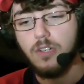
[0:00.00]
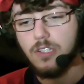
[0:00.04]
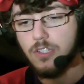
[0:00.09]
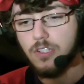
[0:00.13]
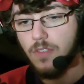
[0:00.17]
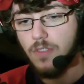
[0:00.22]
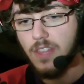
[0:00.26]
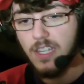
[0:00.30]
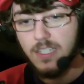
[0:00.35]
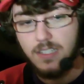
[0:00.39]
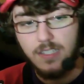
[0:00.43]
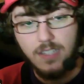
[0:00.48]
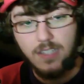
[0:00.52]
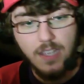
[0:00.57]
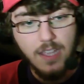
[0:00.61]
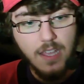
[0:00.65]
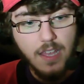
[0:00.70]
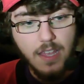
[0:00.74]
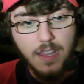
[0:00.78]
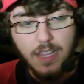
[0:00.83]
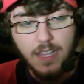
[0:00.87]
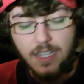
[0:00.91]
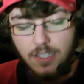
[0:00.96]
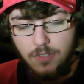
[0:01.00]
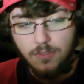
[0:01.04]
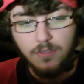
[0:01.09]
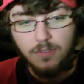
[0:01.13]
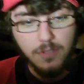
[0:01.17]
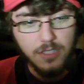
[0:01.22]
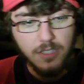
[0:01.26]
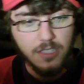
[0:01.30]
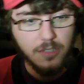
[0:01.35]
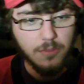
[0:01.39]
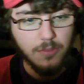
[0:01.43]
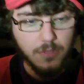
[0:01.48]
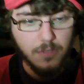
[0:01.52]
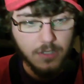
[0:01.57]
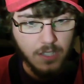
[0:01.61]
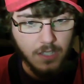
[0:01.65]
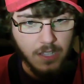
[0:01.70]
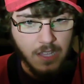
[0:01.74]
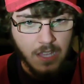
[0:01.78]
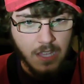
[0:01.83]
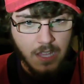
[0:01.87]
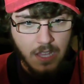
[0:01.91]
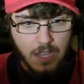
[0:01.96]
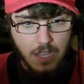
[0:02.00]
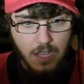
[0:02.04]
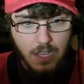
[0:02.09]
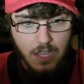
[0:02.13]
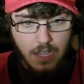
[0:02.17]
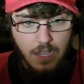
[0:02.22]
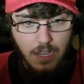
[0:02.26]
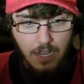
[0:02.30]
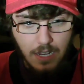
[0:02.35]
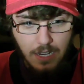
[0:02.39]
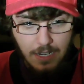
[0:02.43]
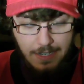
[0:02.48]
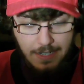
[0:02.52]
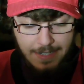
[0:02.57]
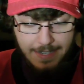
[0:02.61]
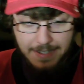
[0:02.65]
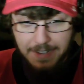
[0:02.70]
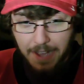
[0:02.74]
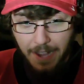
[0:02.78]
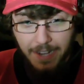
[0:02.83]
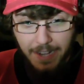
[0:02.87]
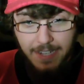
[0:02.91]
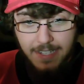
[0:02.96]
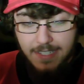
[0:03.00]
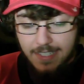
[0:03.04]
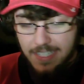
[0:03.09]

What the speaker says: So that's really nice.